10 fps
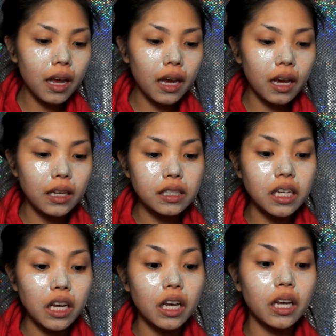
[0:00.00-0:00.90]
And
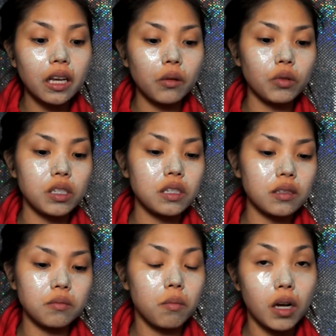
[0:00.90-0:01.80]
it was
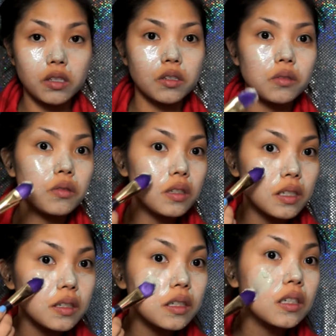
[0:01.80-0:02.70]
monsoon
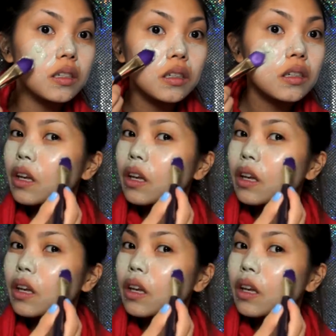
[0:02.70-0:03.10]
season.